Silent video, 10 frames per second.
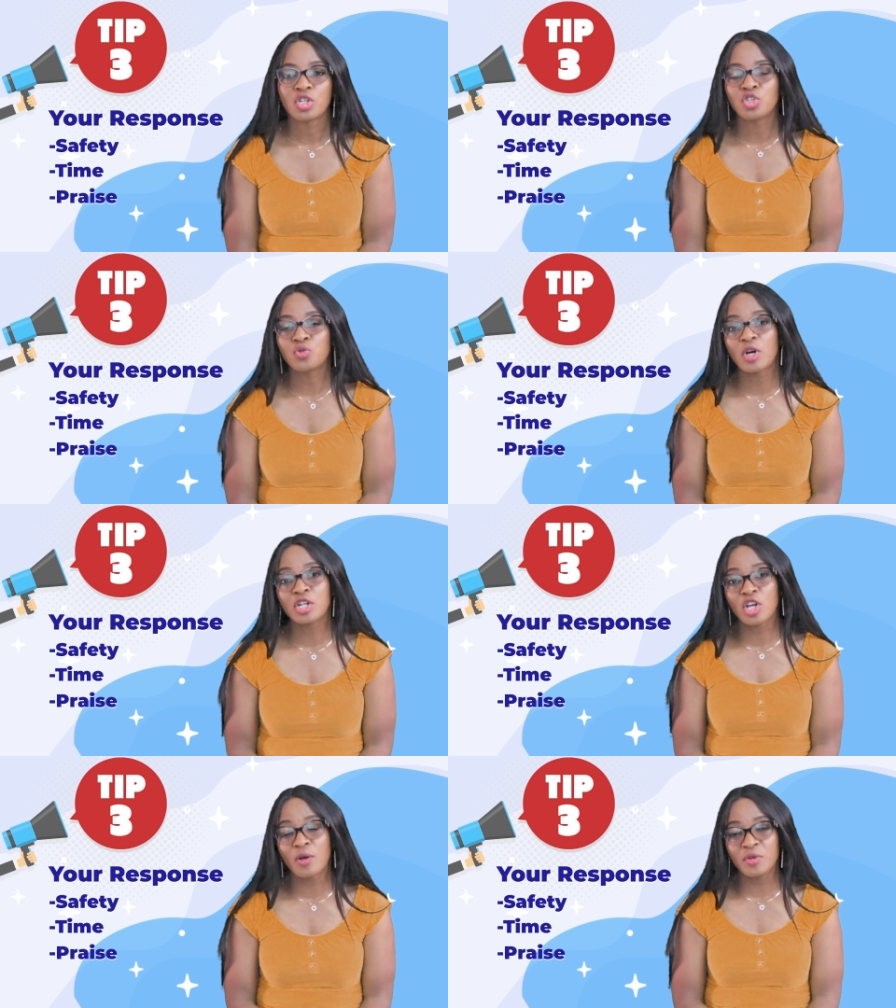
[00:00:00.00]
You
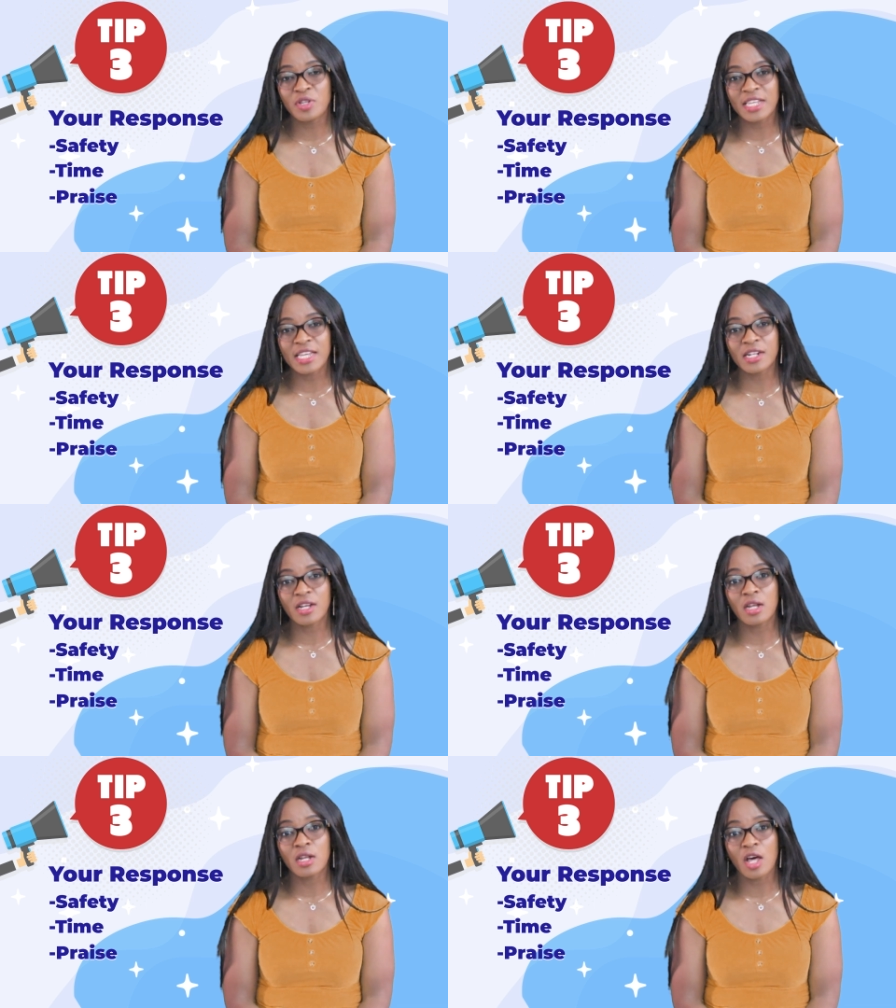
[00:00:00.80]
want to communicate
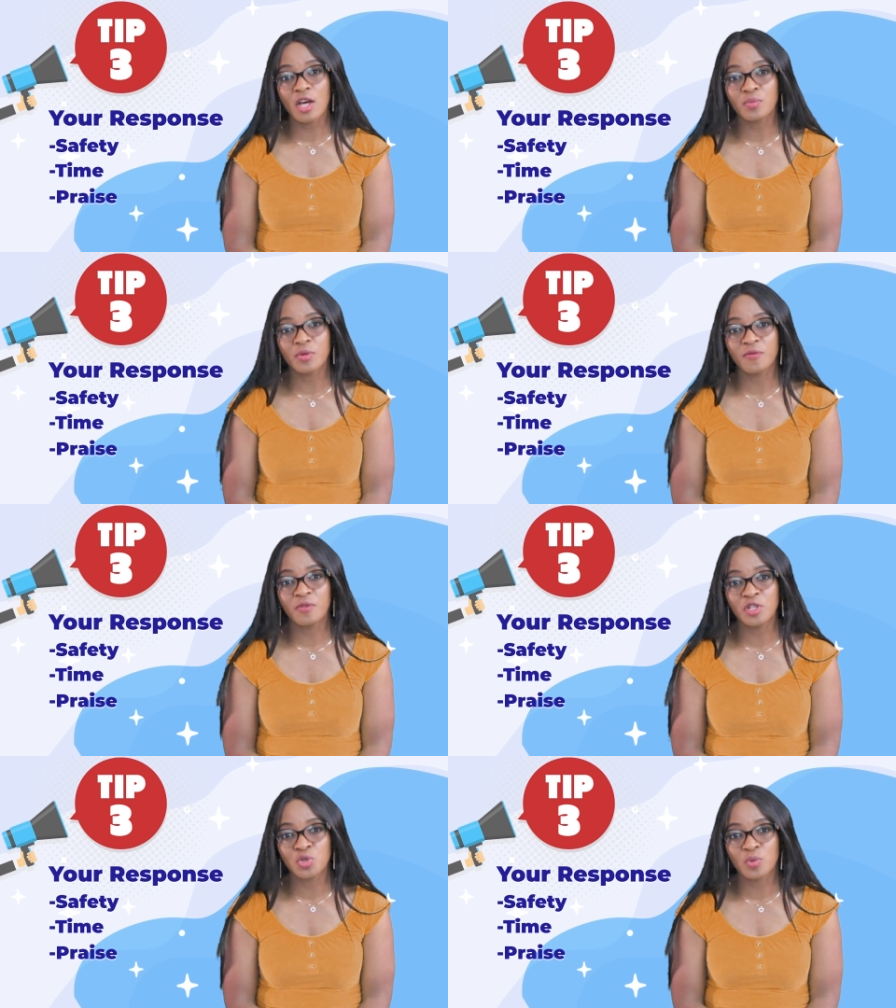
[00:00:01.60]
a lot with
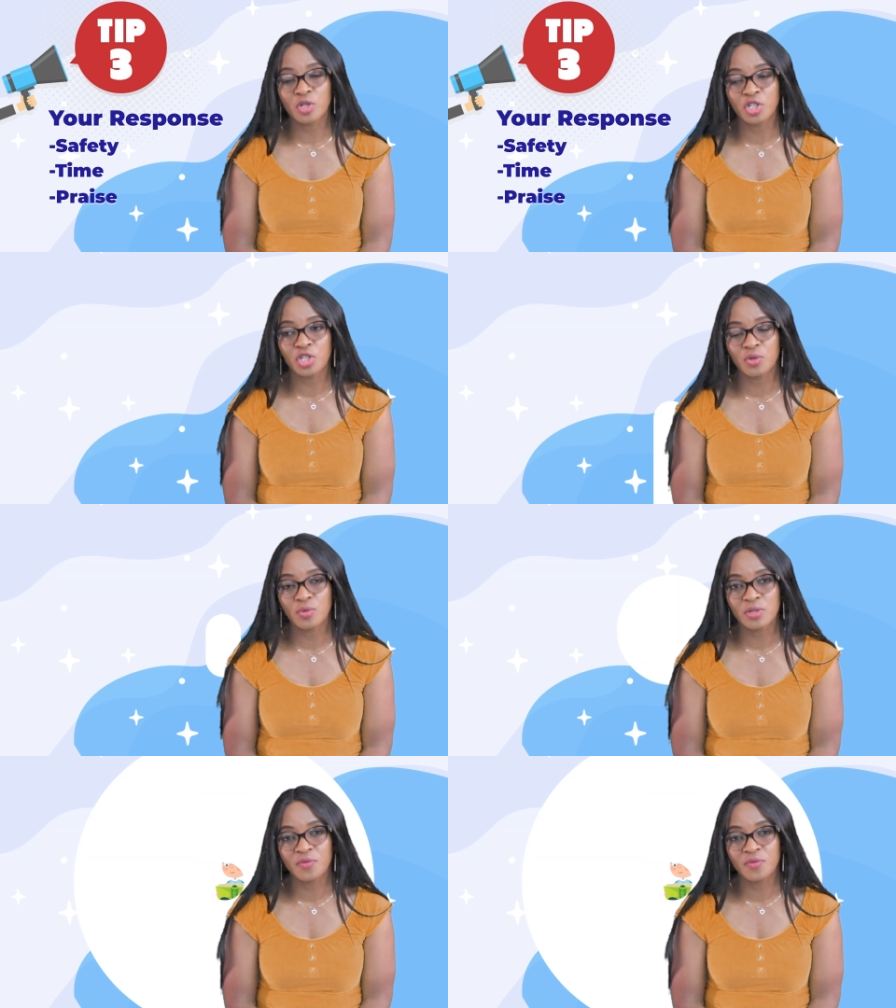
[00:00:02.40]
visual cues.